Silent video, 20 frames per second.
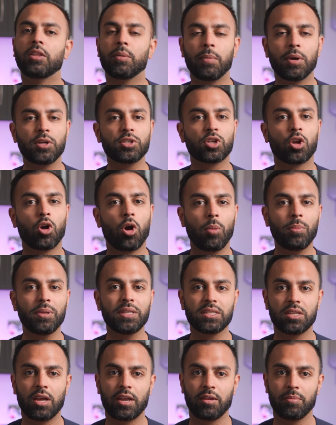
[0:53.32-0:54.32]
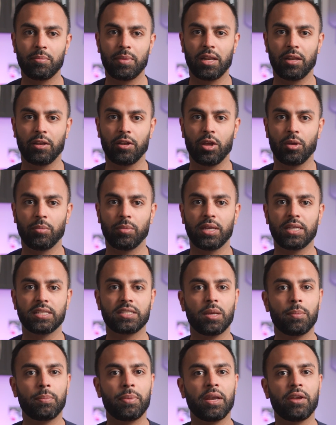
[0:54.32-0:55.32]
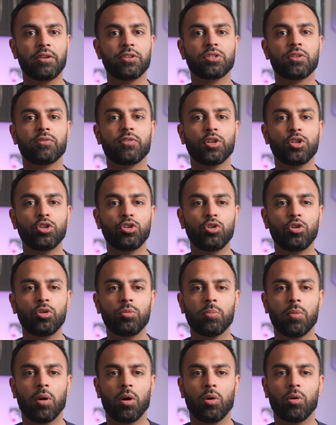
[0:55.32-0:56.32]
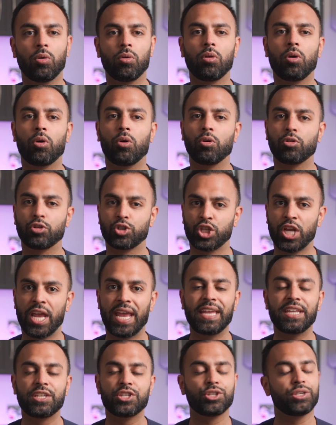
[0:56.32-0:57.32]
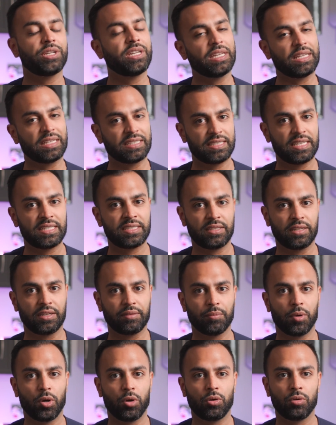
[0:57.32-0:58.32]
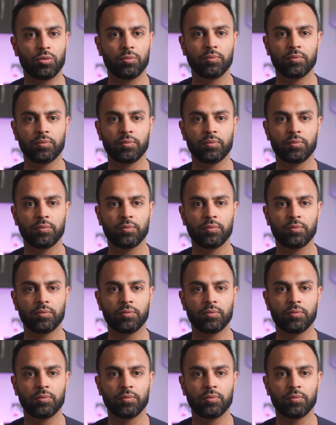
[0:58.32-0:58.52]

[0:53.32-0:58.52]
The most common sign of melanoma is the appearance of a new mole or change in an existing mole.